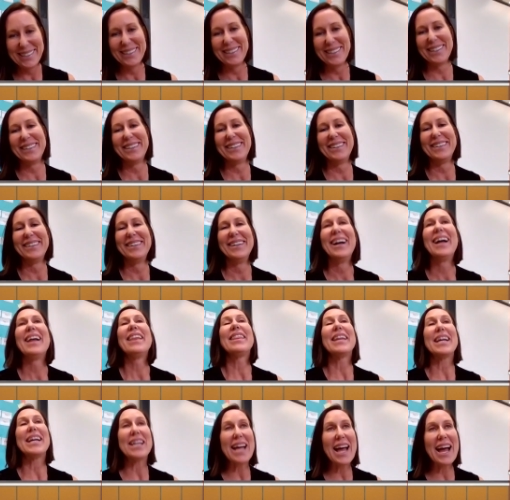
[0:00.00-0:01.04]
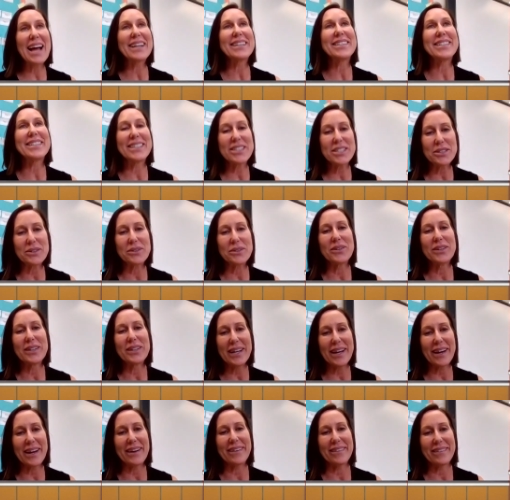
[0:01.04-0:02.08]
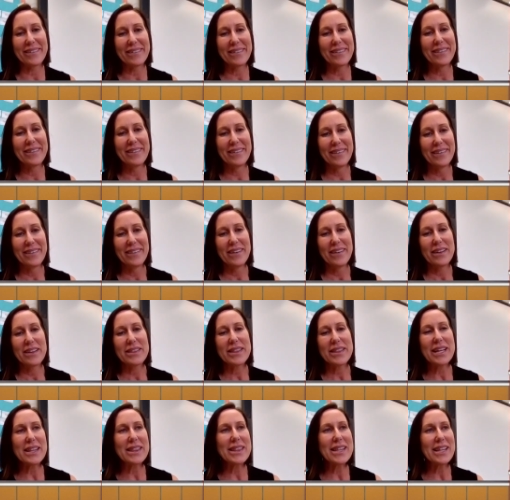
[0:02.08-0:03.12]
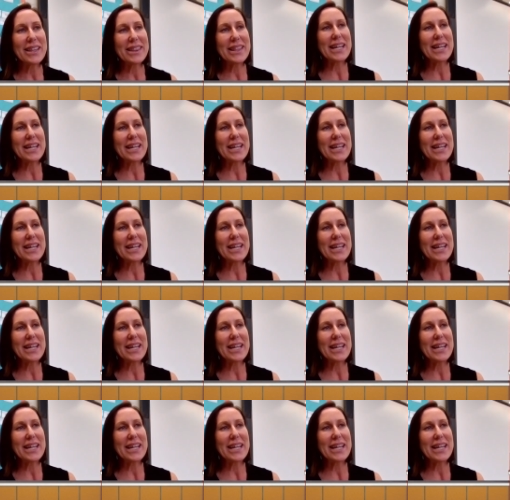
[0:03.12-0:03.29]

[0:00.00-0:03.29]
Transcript: Oh, how do I write? They this? actually do. Yeah. Yeah. Let me and see.